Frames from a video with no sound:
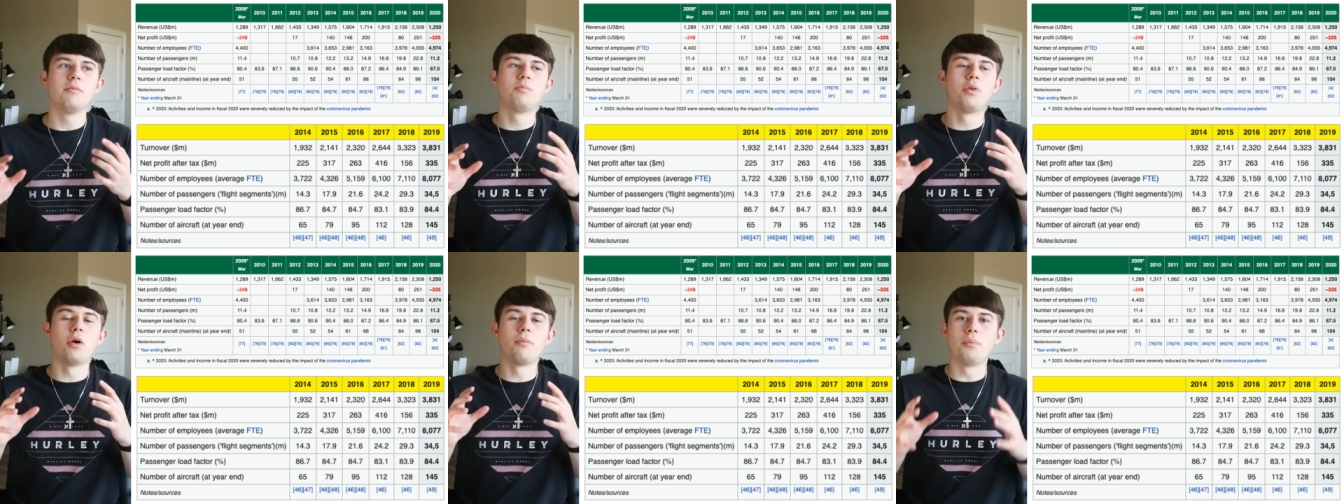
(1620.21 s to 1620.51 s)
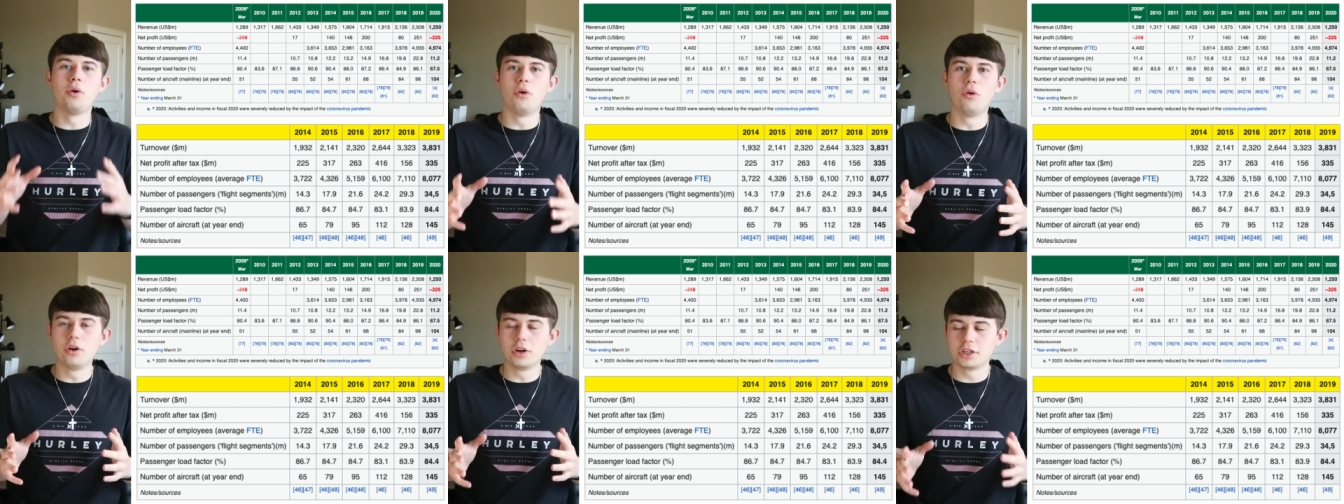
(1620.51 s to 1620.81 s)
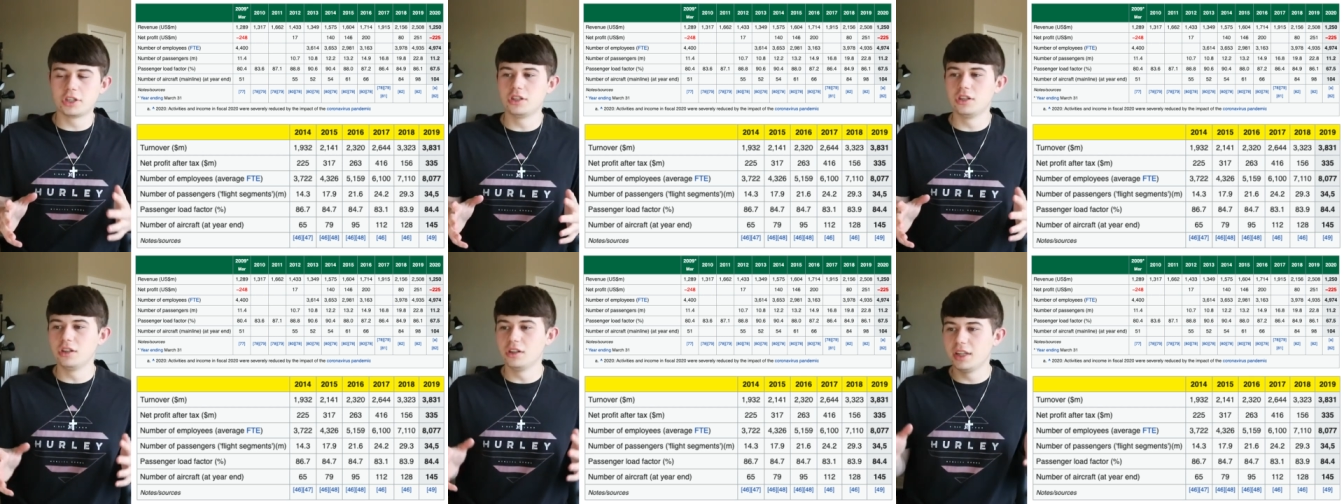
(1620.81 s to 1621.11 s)

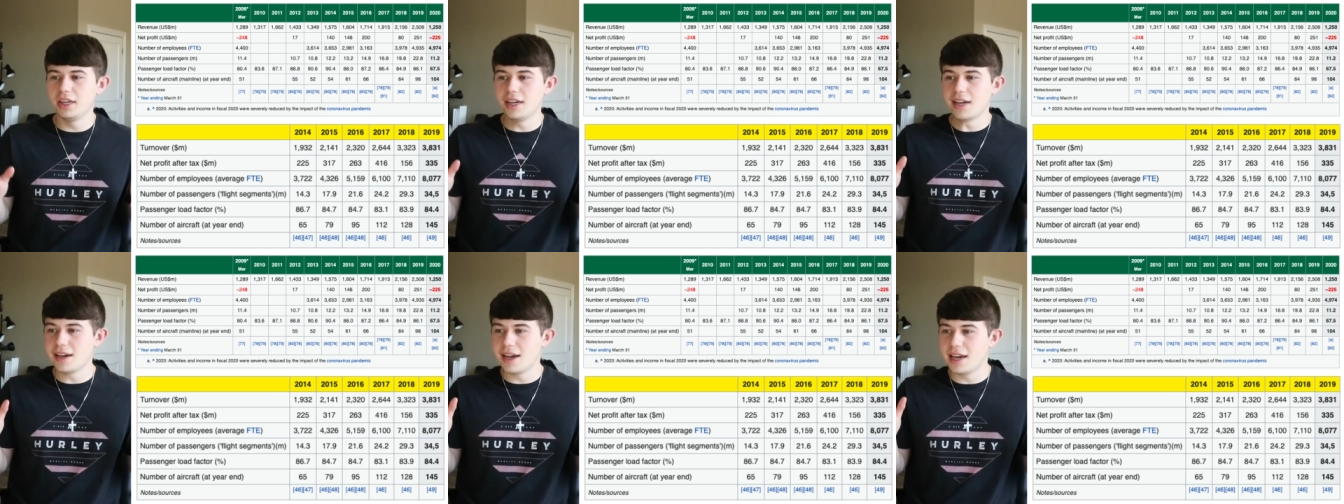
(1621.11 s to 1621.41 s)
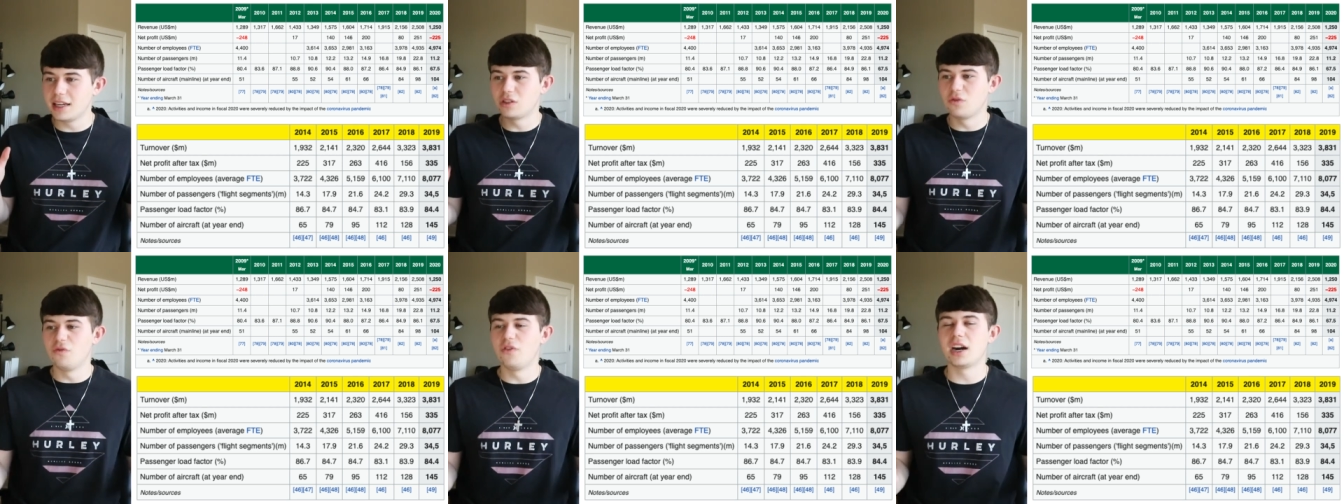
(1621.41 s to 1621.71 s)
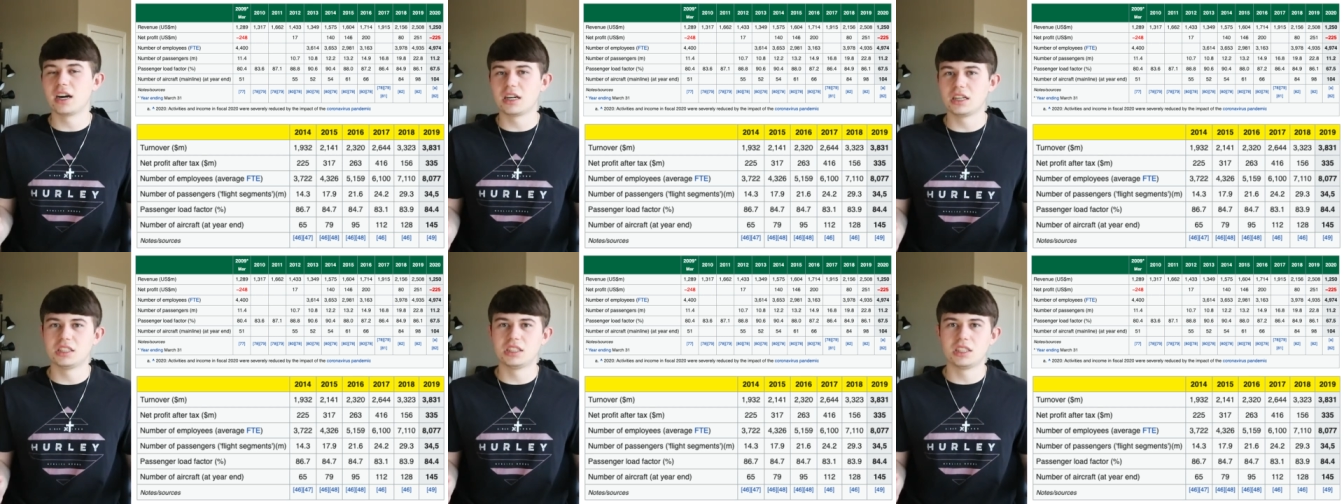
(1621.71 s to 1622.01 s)
proportionally it's
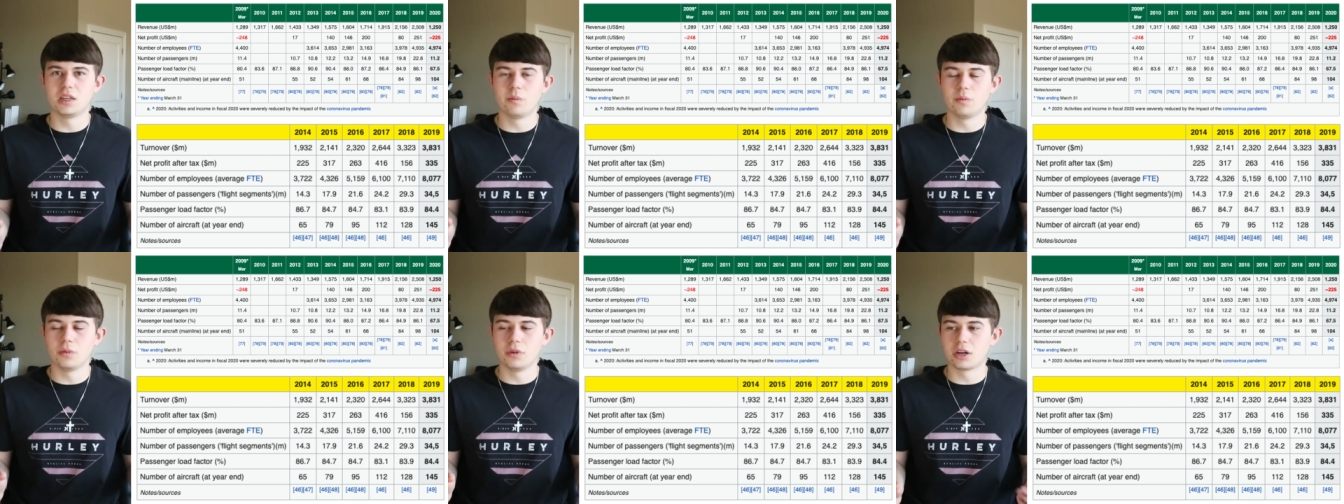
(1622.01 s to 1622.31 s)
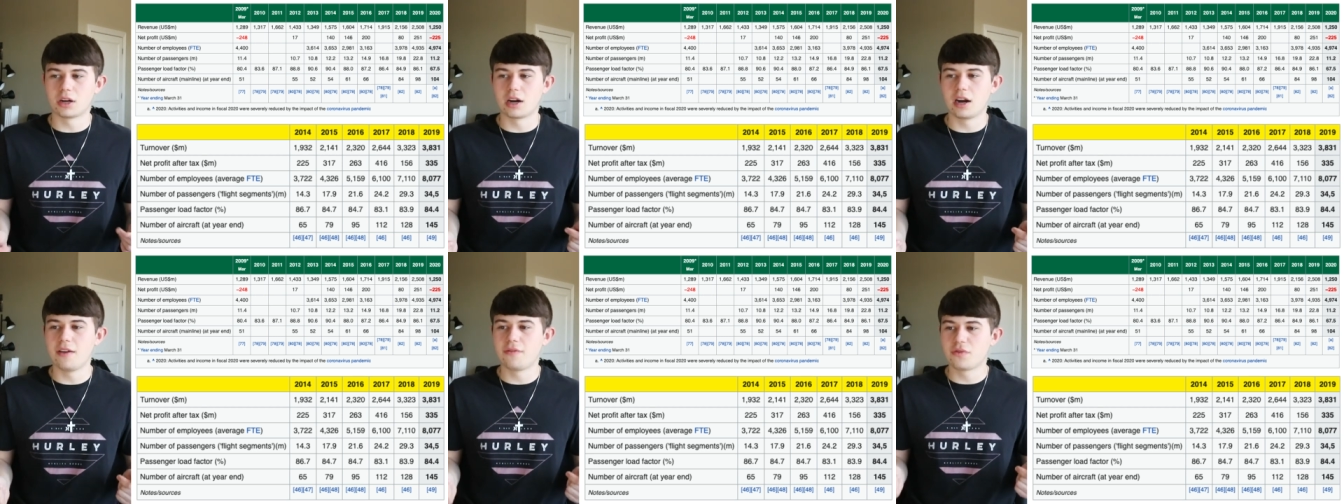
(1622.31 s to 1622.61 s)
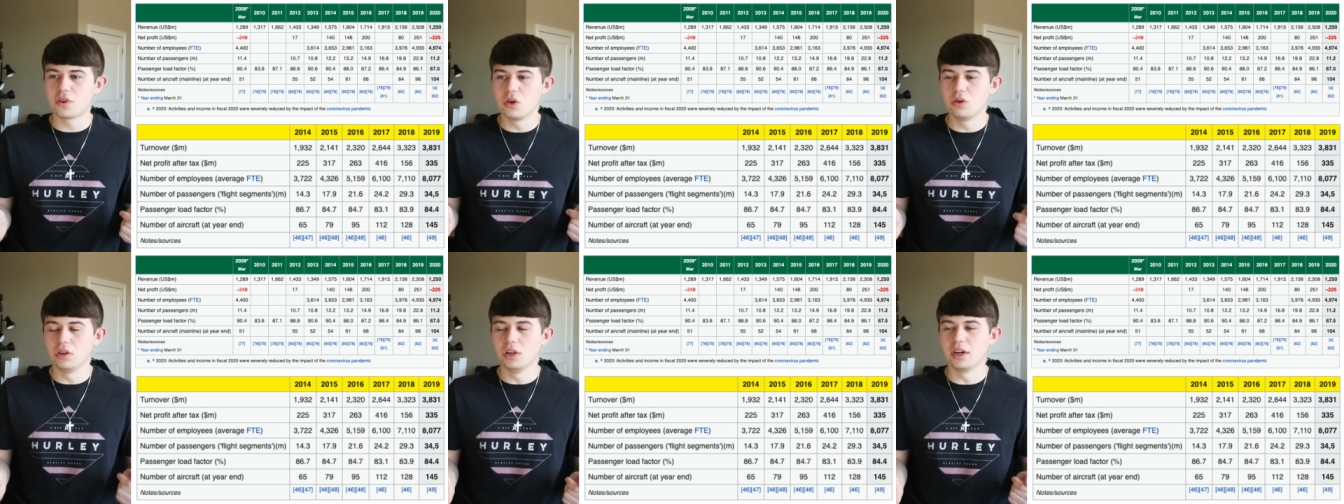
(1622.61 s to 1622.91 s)
very similar if you